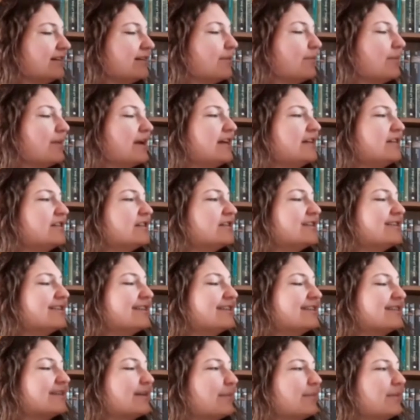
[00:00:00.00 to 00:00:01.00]
The magic
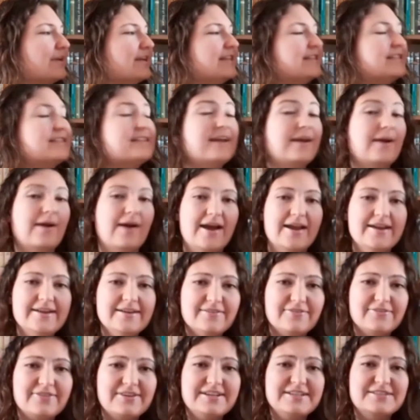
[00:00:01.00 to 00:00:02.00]
system is kind
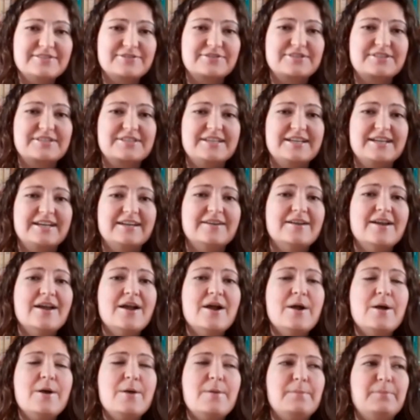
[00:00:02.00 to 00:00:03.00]
of interesting,
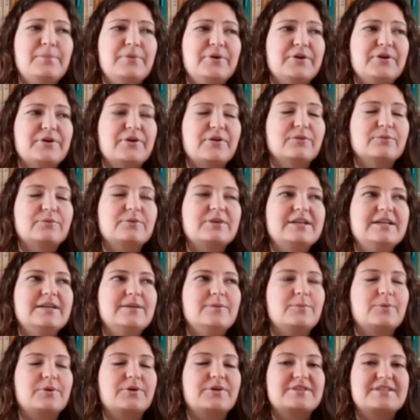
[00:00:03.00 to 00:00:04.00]
but not really
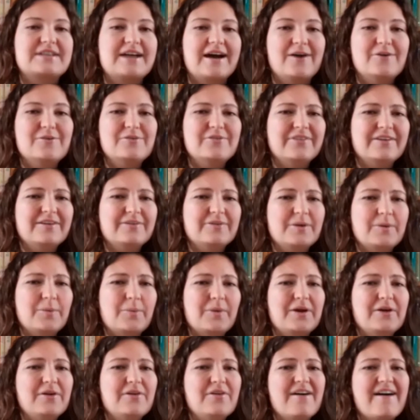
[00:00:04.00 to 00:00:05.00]
worked out very
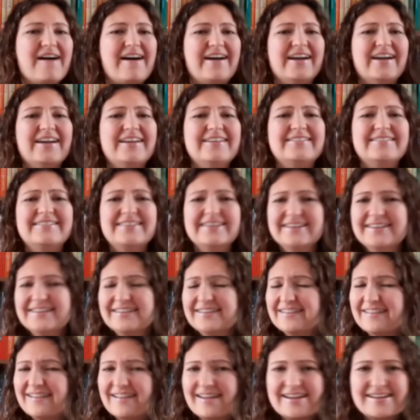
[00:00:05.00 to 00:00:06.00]
well. I
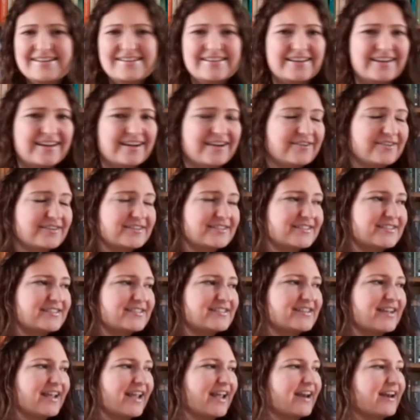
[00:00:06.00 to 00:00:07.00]
didn't like the
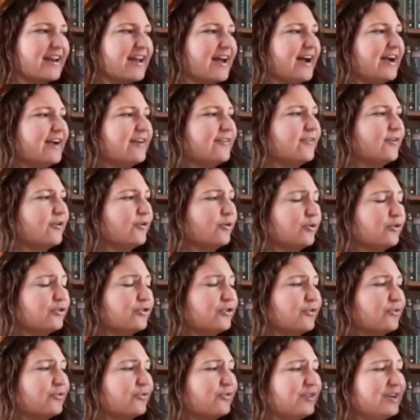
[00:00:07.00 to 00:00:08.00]
characters and I
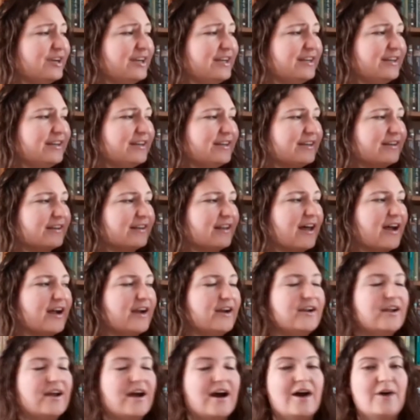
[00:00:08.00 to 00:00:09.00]
also really didn't
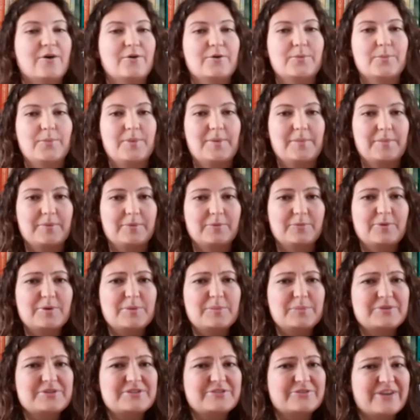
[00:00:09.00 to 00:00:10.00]
like how the women were
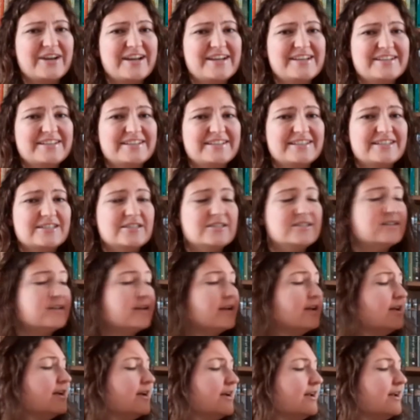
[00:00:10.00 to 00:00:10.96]
portrayed in this.